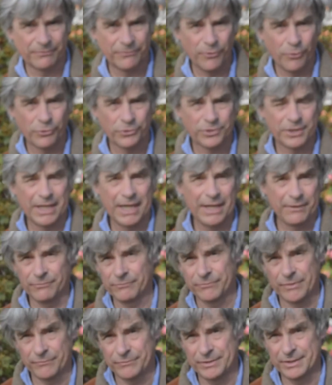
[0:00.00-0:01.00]
of 40,
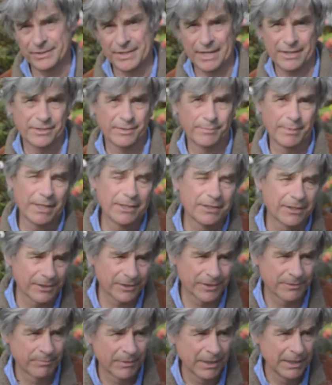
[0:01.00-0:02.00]
even 50
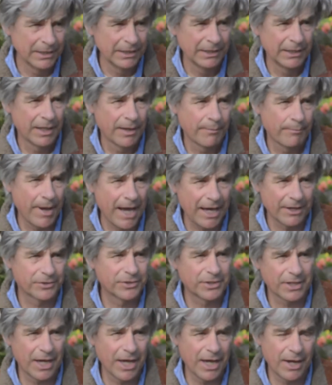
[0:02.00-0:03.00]
centimetres.
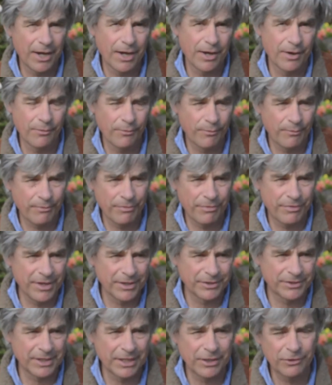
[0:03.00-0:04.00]
But
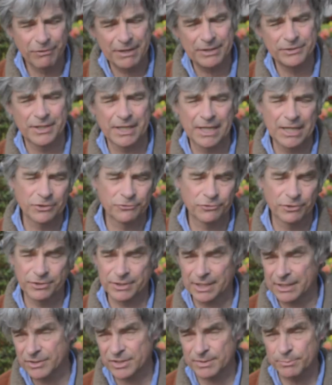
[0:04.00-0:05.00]
there's increasing
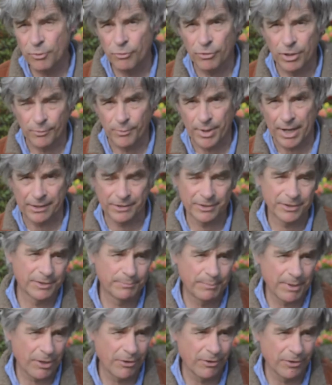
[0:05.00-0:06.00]
interest in smaller ones
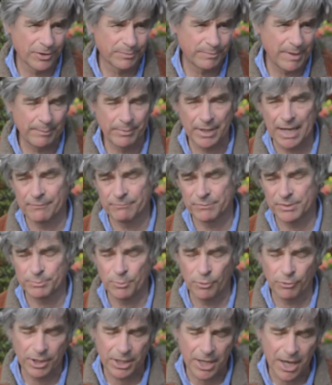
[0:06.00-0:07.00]
because people have
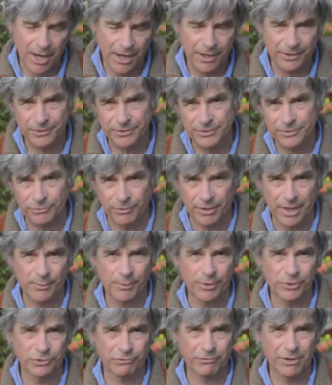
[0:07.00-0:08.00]
smaller gardens, or they
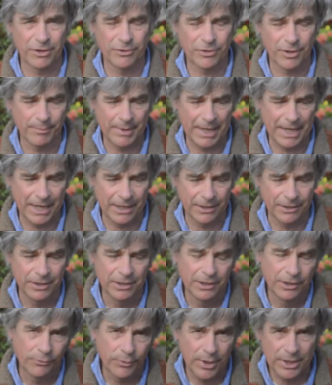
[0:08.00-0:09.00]
want to grow them in
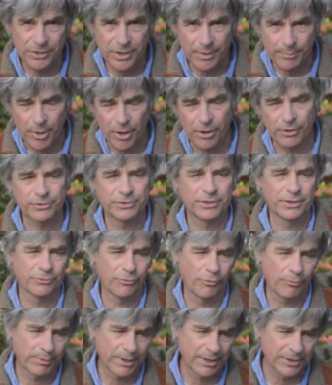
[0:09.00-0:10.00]
window boxes
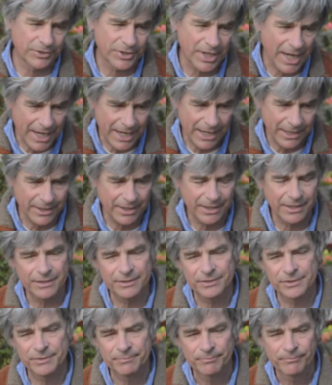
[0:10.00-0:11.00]
or
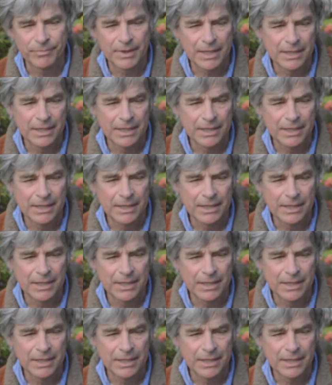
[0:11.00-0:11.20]
containers.